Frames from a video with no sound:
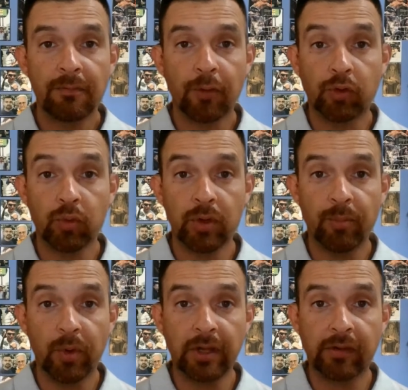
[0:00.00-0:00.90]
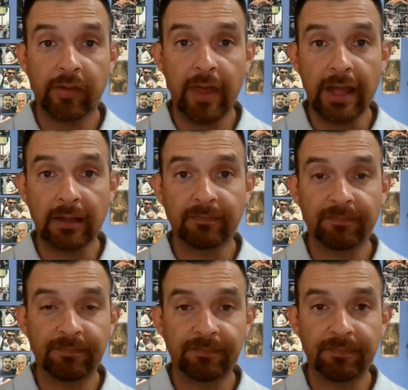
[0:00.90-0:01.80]
Fortuna brings that
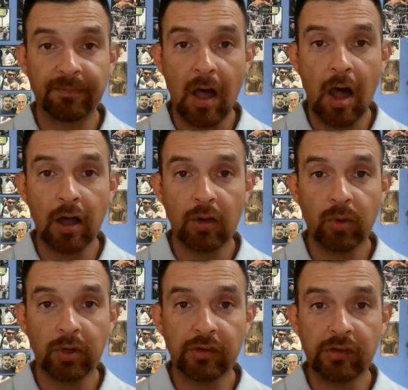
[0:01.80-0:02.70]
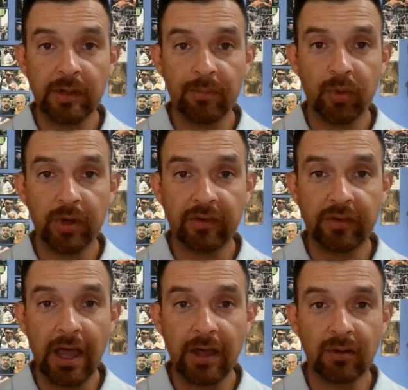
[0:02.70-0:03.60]
awkward, slippery
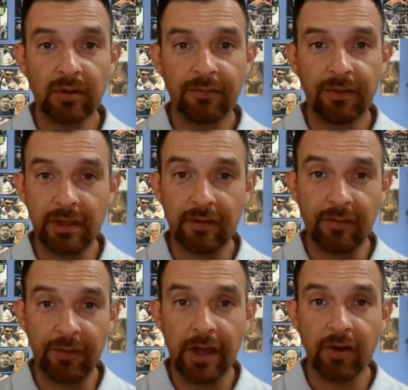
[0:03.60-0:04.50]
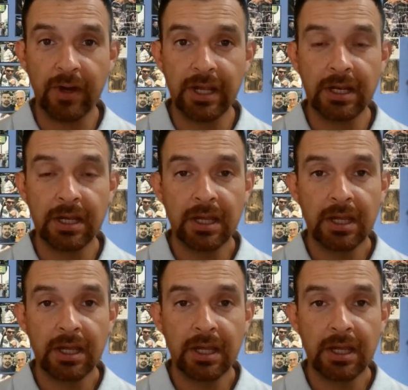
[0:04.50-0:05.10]
style. Of, he's a veteran.